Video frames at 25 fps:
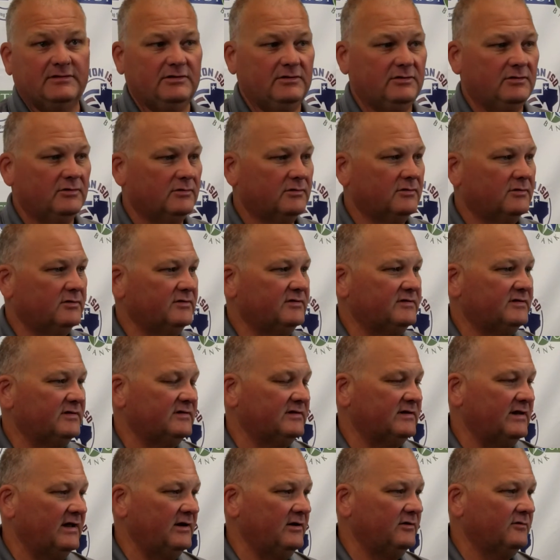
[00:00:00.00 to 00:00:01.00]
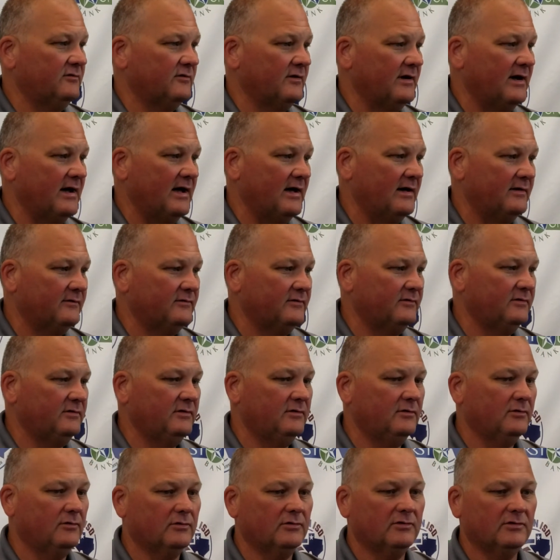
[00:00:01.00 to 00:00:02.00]
you know, good sustained drives, you
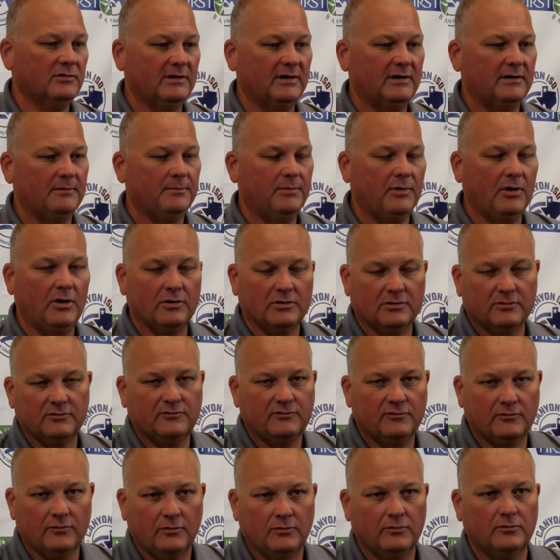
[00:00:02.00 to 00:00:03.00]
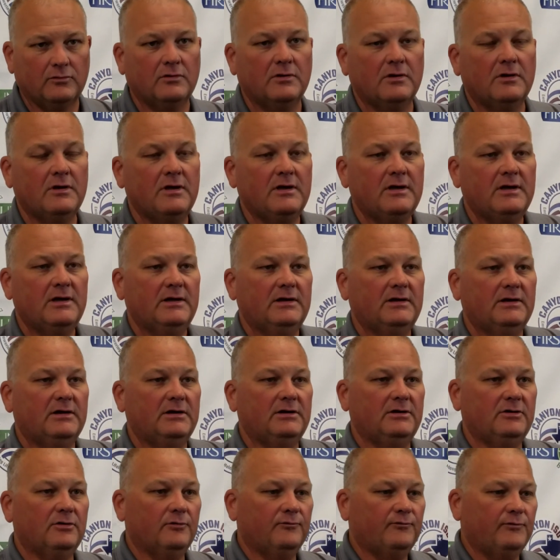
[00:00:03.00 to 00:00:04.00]
know, kind of ball control.
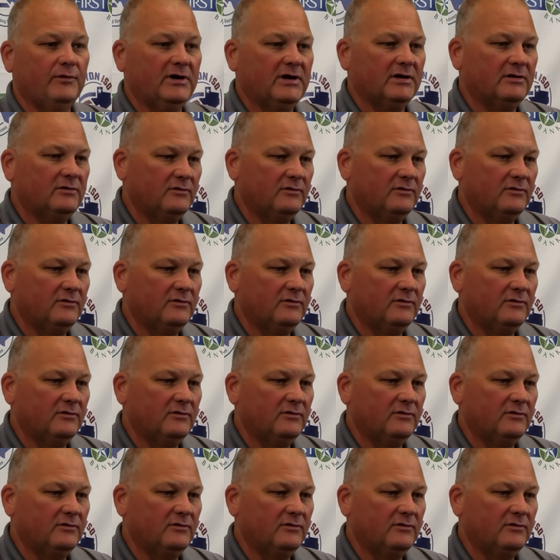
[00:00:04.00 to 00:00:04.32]
You know, if we can do